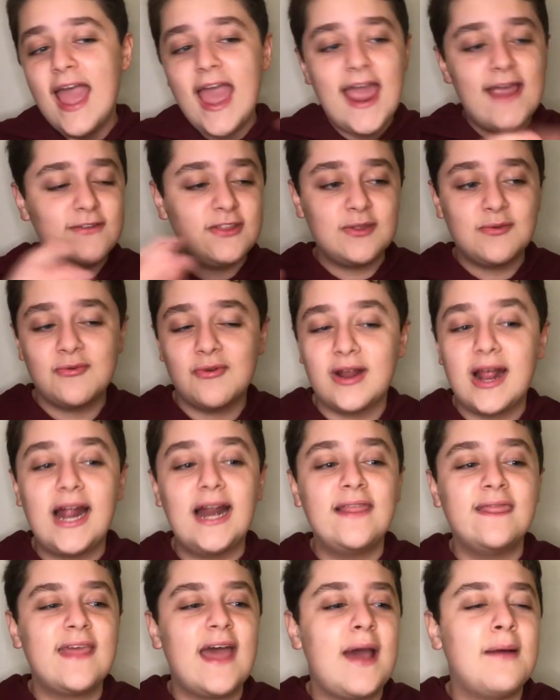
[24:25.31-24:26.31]
Everything
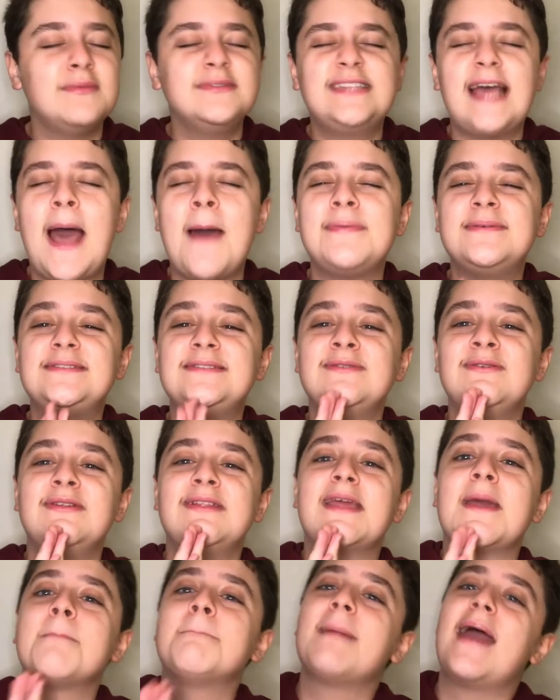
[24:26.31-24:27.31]
regarding that was
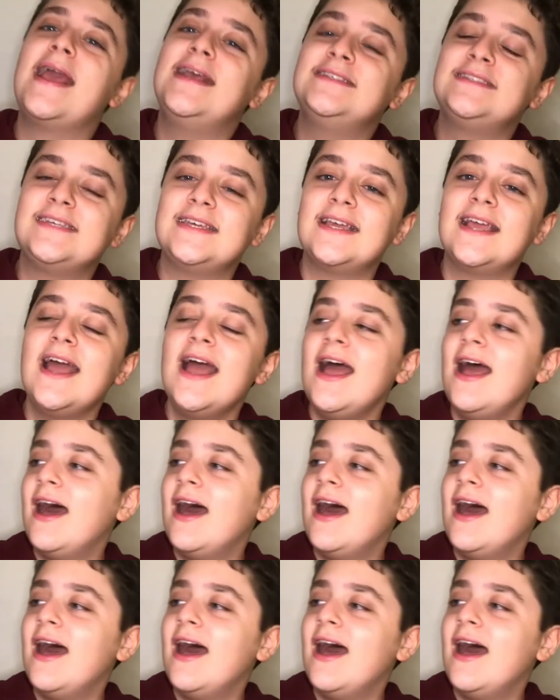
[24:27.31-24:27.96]
absolutely amazing.